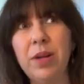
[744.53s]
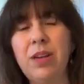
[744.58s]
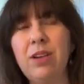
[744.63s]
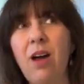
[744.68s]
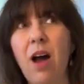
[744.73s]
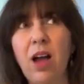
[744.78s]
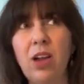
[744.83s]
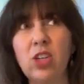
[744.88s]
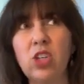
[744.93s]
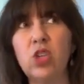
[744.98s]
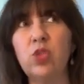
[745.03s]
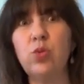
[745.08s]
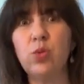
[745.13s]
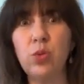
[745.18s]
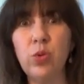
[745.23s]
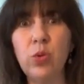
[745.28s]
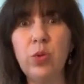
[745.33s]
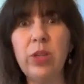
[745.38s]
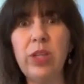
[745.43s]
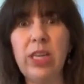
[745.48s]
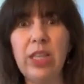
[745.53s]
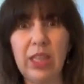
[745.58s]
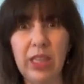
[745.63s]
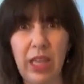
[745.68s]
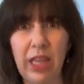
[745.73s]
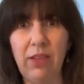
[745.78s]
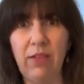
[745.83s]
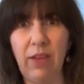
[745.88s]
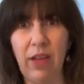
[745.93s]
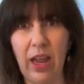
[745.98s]
but not truly
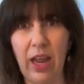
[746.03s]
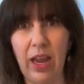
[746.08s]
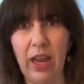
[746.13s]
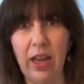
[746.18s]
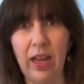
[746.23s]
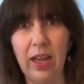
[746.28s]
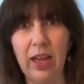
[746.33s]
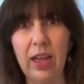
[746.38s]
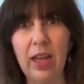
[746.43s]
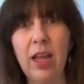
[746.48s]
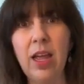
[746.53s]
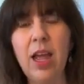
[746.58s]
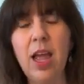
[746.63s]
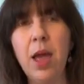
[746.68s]
living.